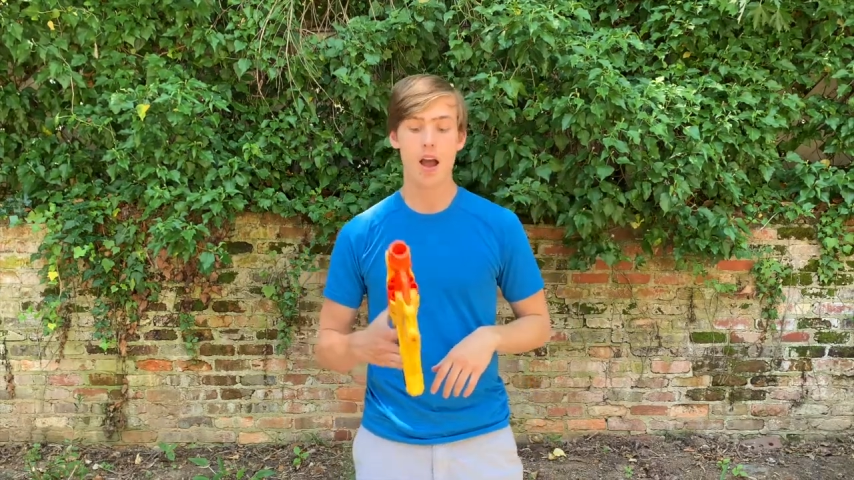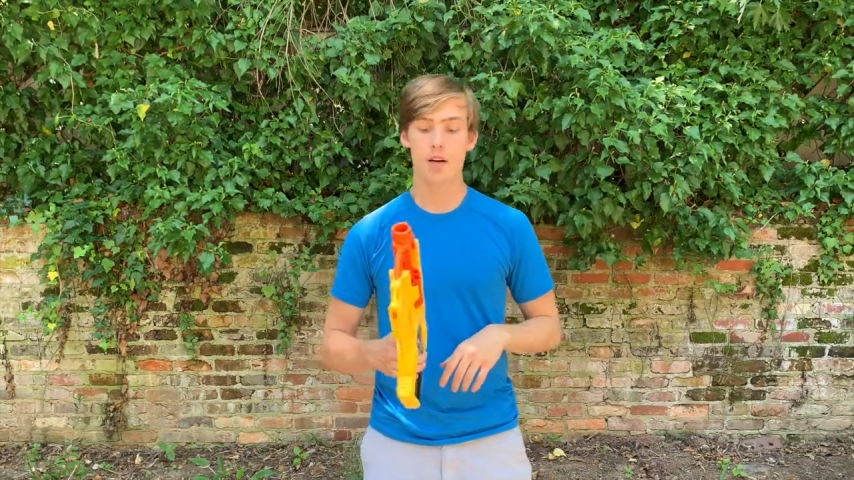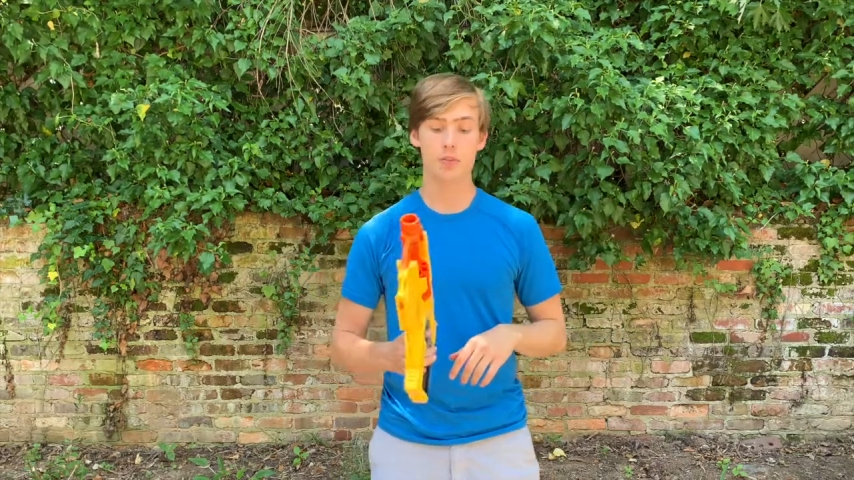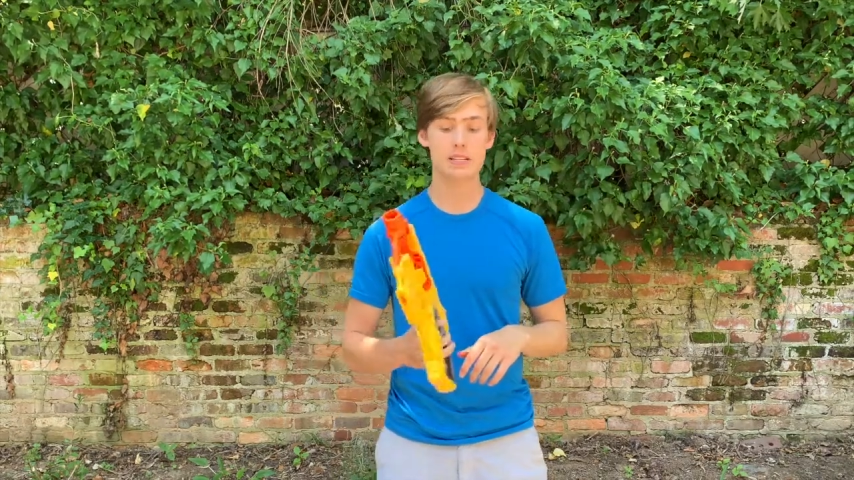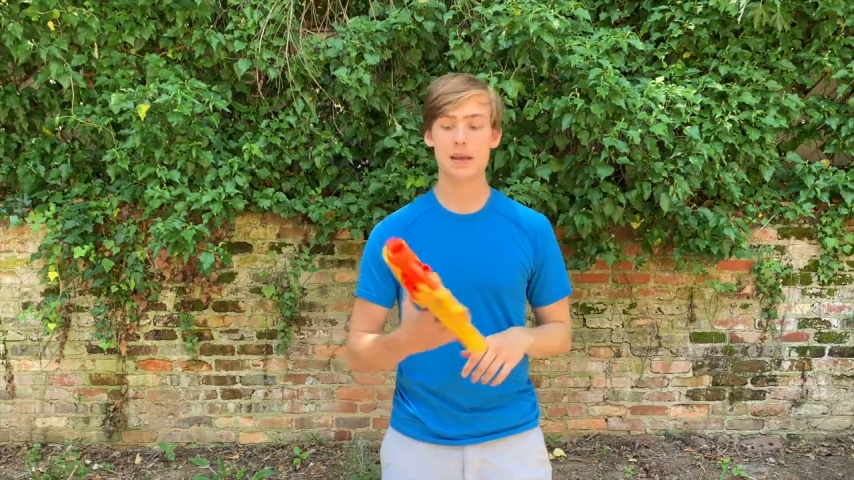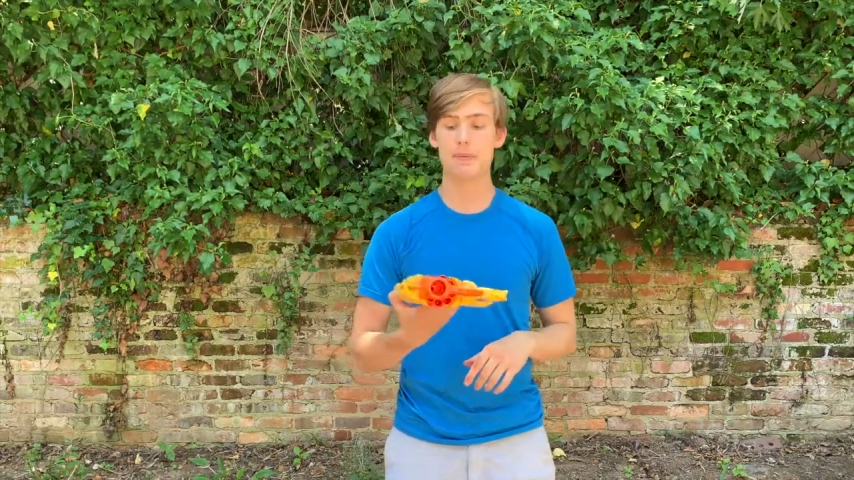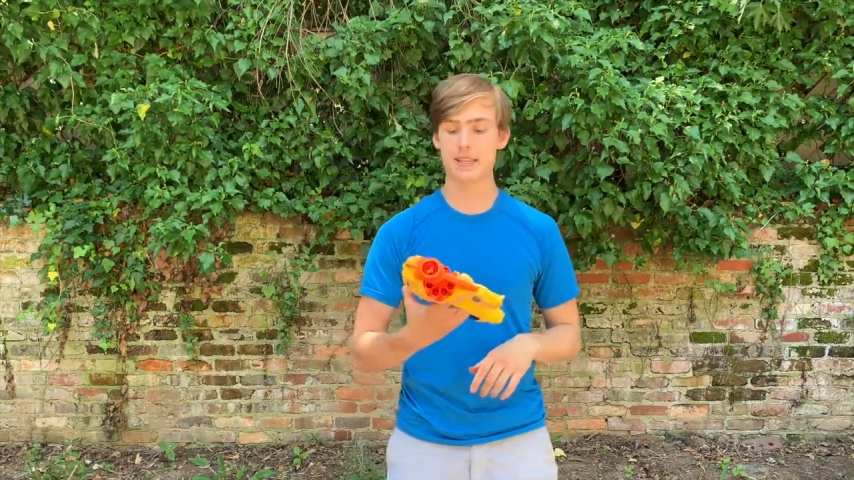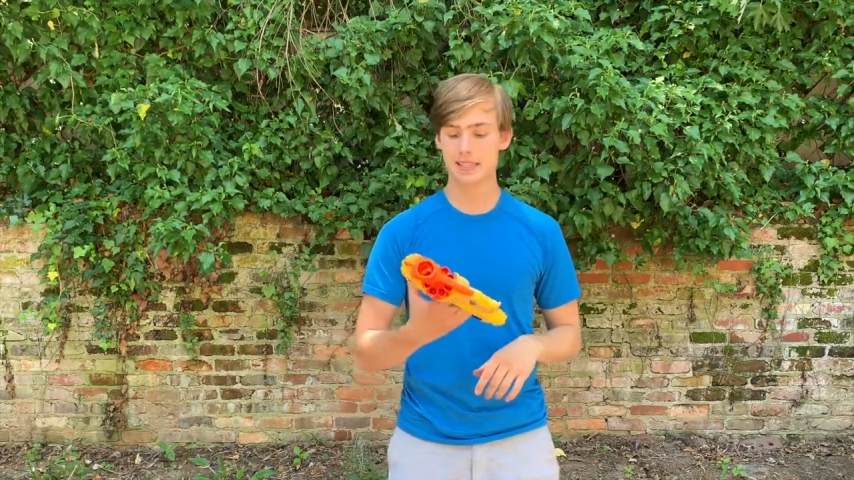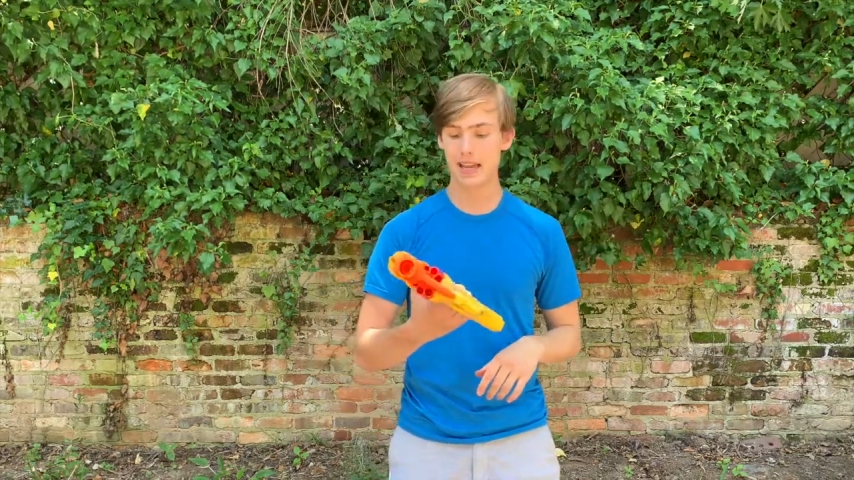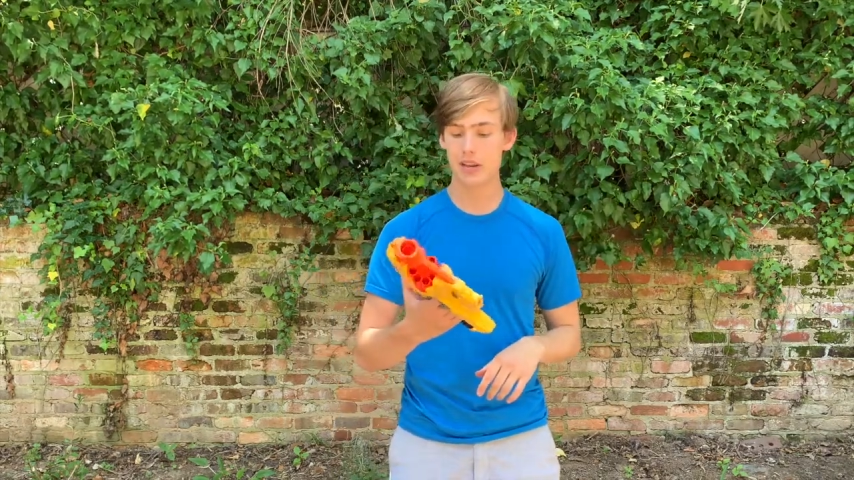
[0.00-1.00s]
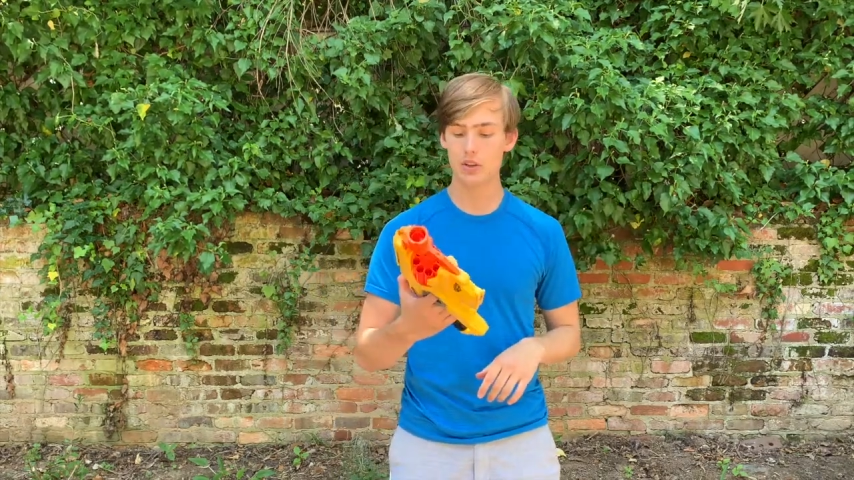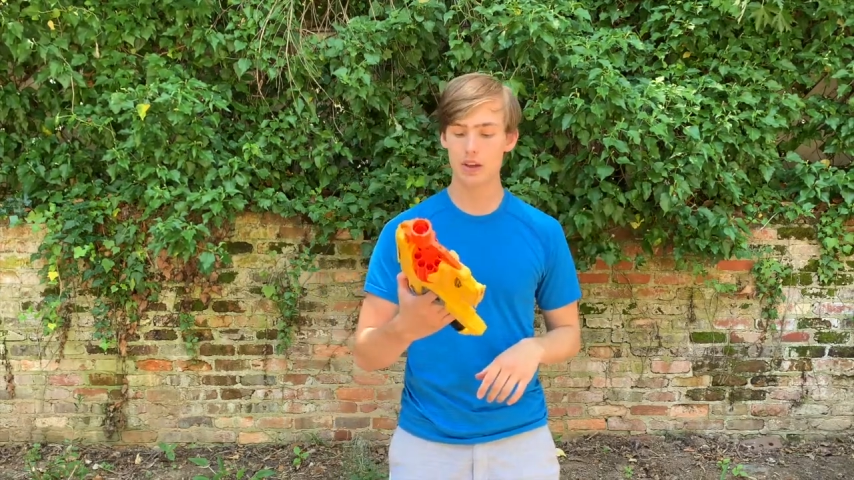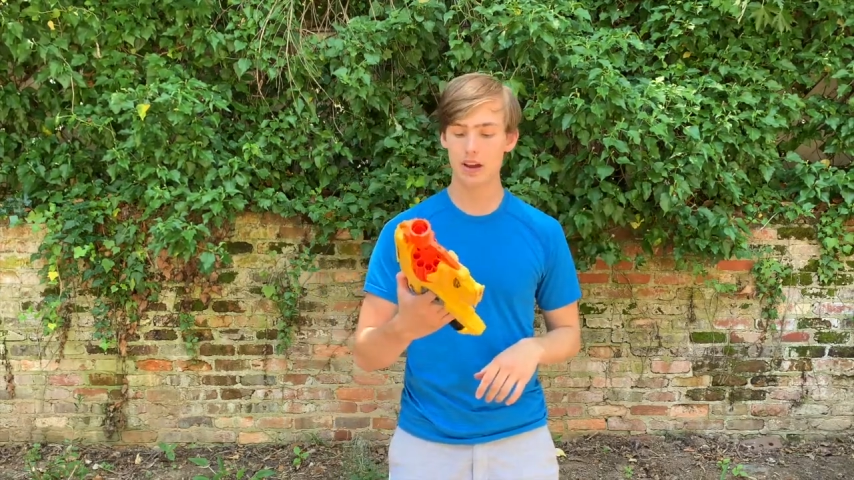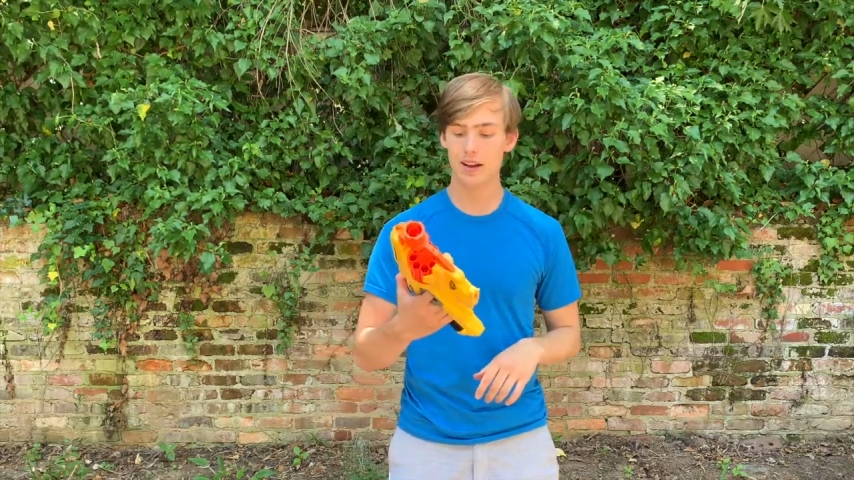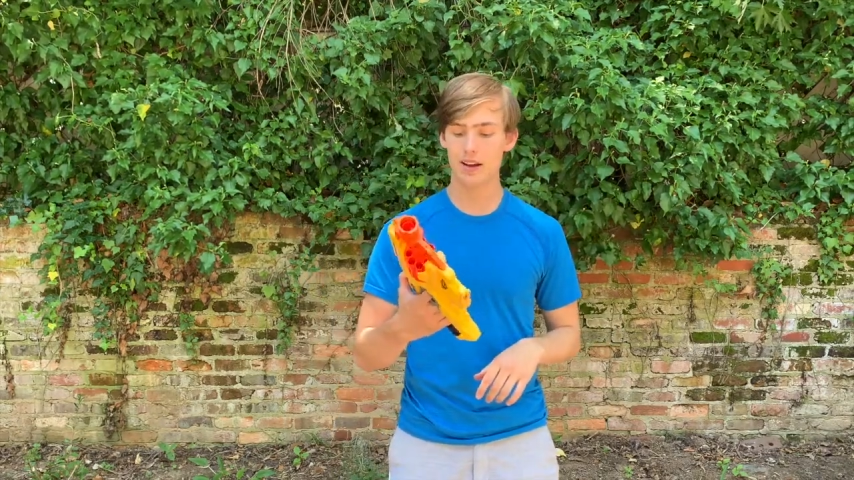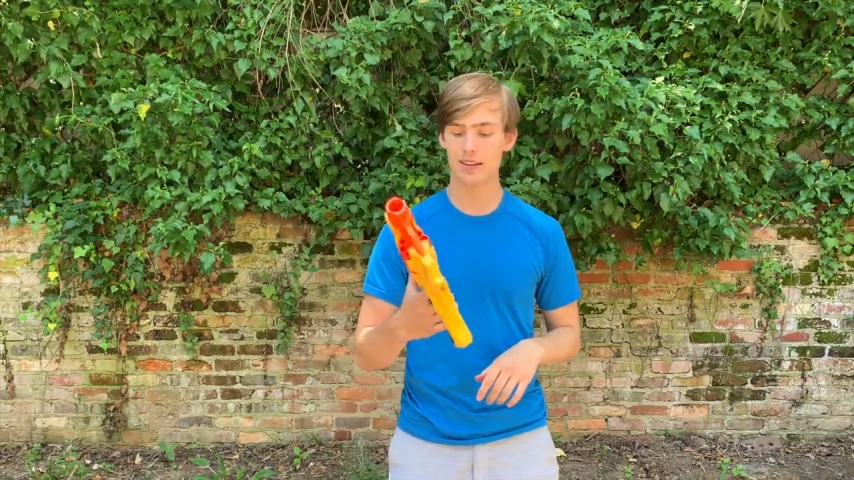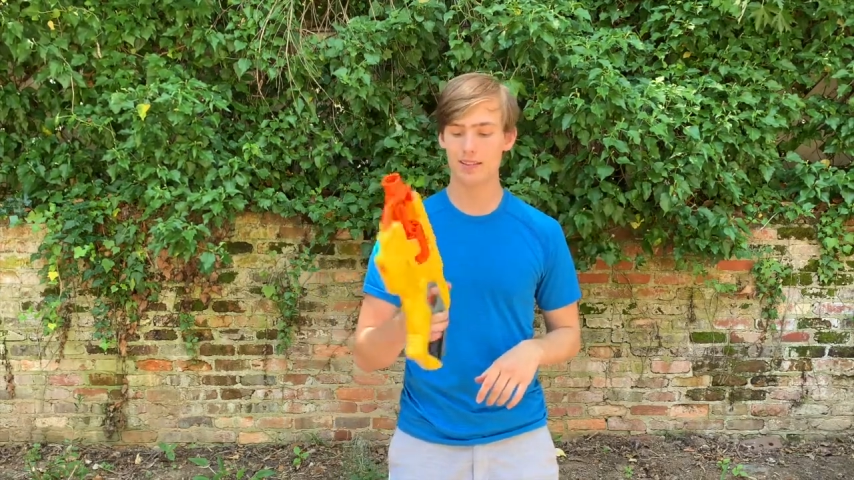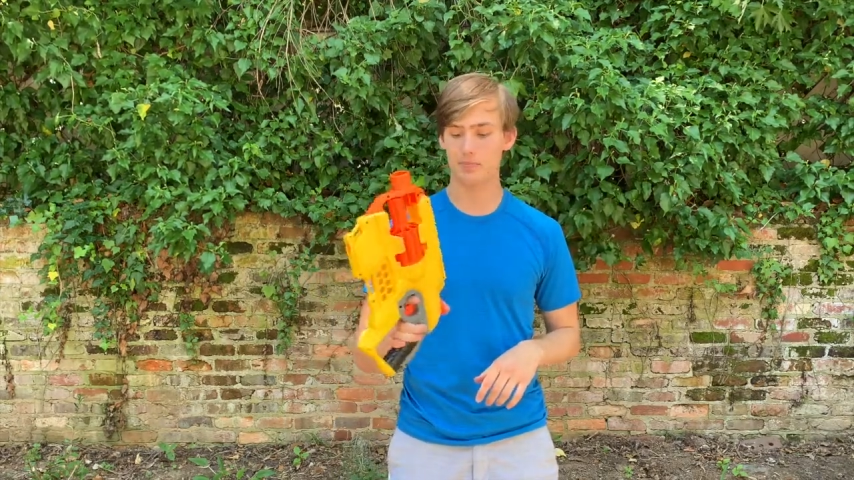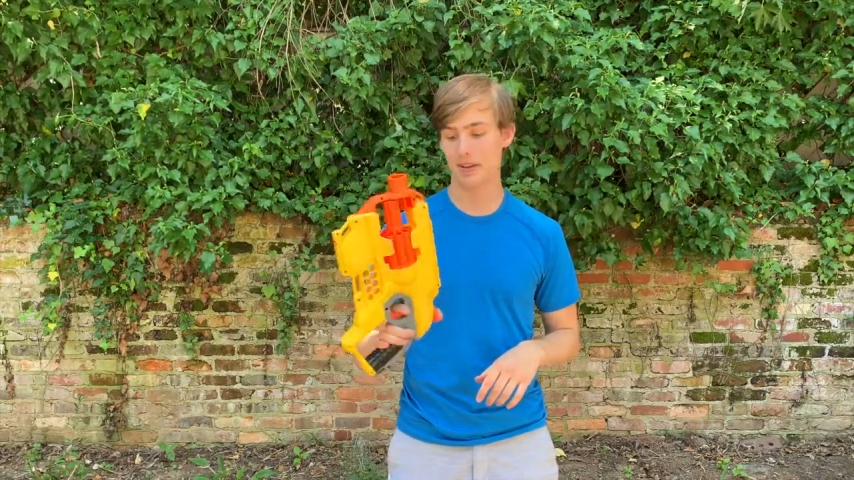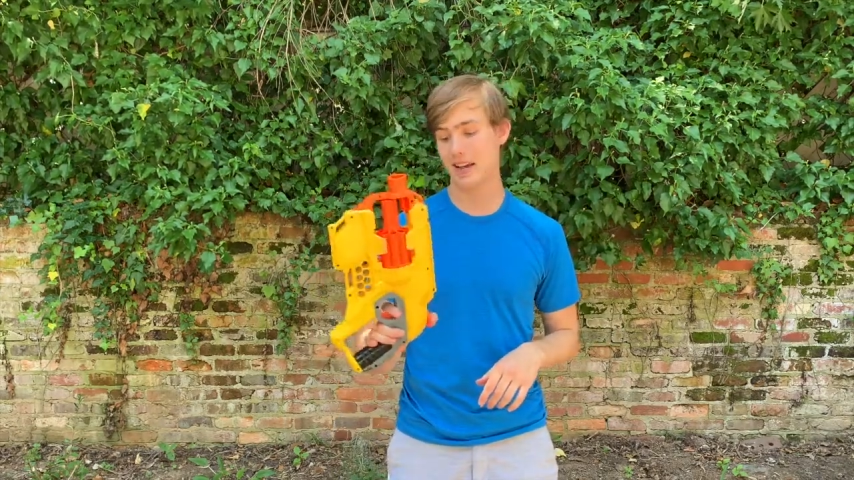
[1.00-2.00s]
Of course, that being said,
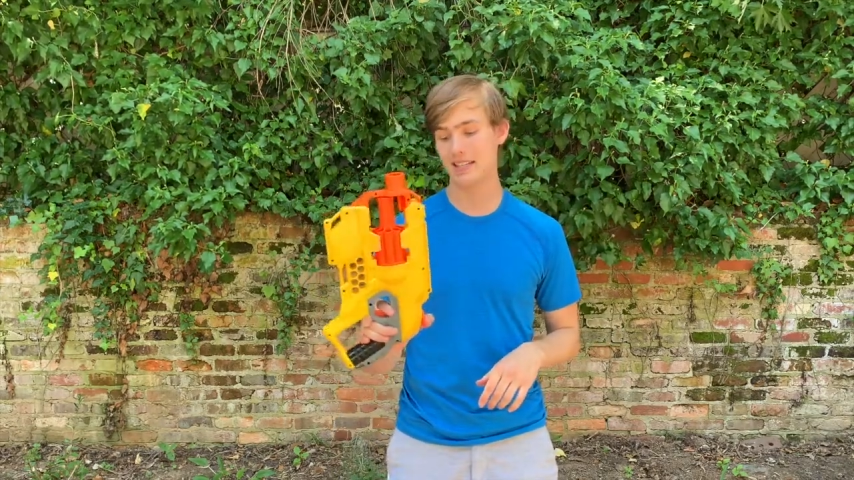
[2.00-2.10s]
because